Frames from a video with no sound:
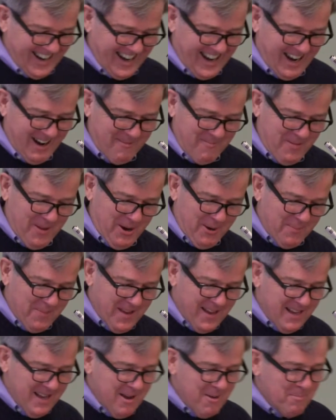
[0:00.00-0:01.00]
up there.
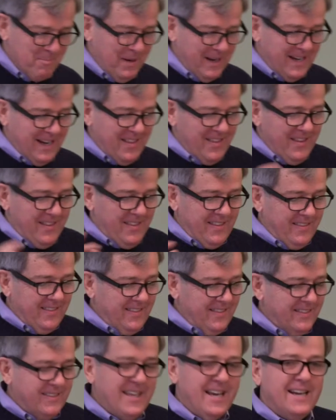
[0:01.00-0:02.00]
But
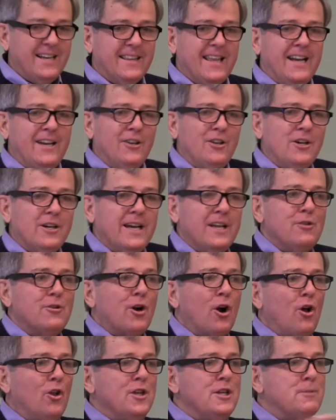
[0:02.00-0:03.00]
they look, and
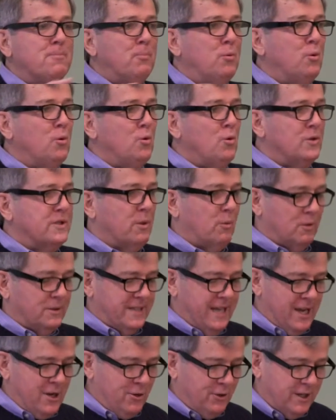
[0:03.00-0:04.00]
there are all these pools that will
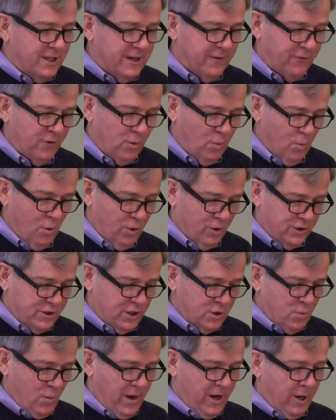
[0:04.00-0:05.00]
take you to different worlds
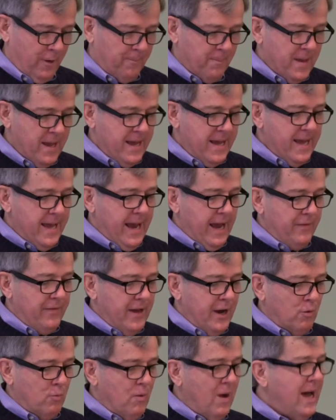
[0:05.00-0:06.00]
as well. And
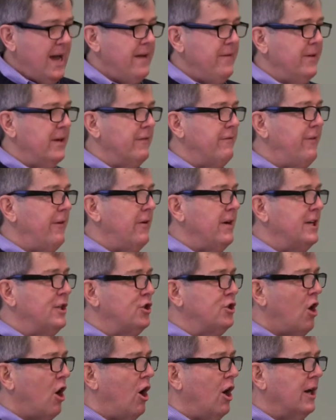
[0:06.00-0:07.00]
they arrive in a very
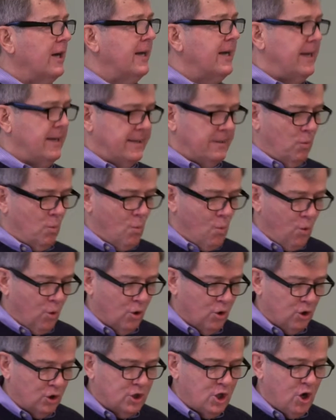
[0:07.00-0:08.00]
dark
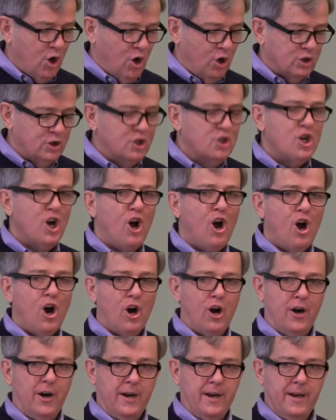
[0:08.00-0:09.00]
world called
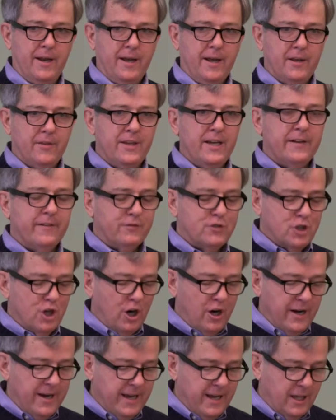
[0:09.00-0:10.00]
Charn. Think of
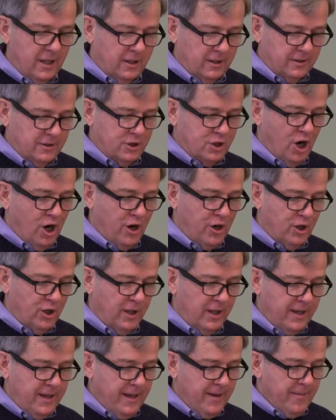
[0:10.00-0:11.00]

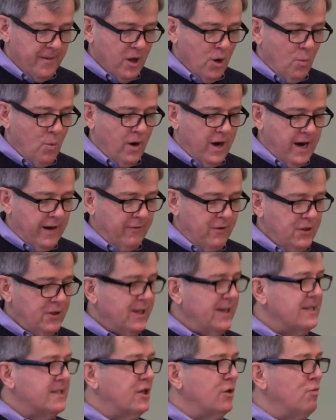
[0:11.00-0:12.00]
Charnel, where
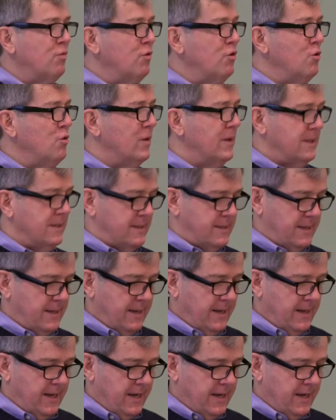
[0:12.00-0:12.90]
everything is in ruins.